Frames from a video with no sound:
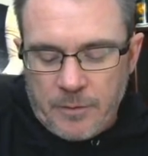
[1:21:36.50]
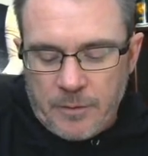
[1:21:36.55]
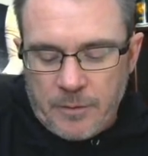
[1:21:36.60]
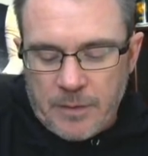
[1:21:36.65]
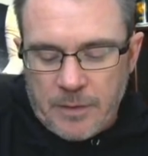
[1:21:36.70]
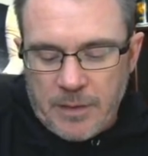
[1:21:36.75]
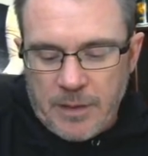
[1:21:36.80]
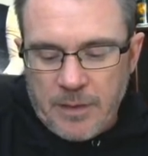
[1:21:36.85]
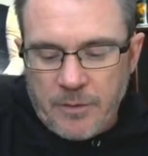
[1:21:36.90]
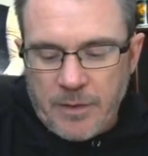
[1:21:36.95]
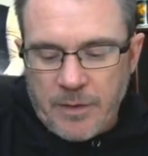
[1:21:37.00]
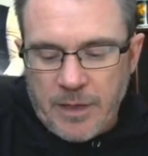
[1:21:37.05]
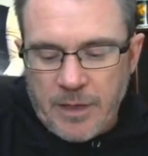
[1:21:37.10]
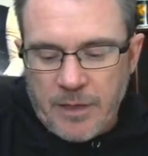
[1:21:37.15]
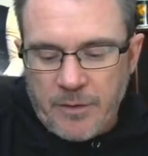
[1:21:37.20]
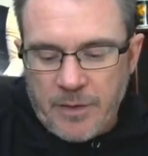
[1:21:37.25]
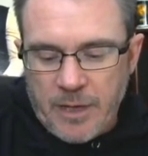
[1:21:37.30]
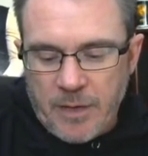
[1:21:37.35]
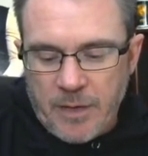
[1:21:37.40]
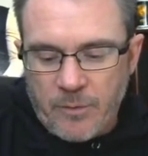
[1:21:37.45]
Okay, okay,
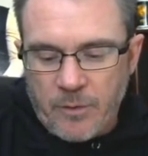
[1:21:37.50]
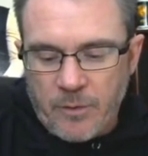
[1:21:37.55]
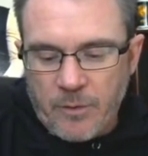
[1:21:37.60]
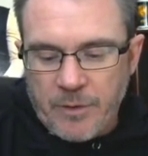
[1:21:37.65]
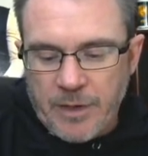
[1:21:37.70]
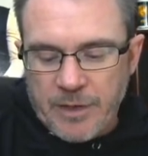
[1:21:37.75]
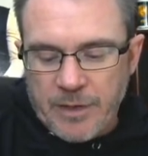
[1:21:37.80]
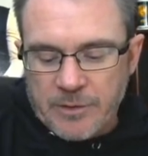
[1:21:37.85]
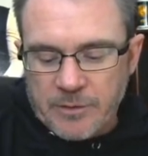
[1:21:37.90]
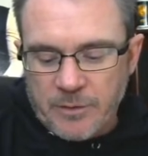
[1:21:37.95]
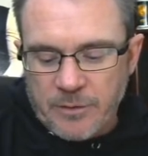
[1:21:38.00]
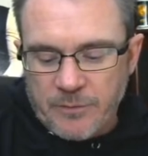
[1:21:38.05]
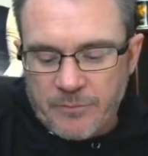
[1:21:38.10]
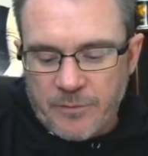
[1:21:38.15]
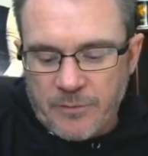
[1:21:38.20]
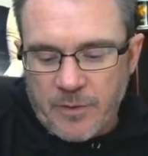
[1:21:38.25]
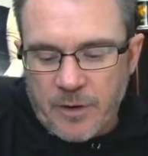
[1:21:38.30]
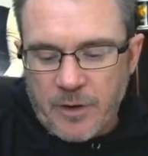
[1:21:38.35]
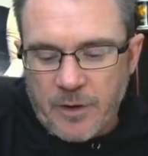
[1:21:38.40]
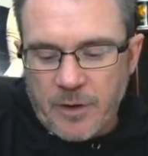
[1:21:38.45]
okay, we're okay so
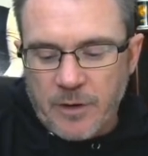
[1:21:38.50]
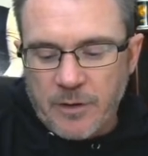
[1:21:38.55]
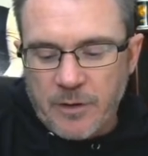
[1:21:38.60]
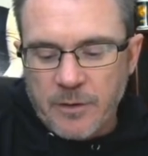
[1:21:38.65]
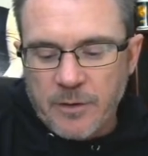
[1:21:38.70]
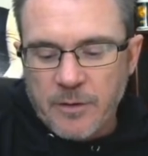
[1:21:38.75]
far.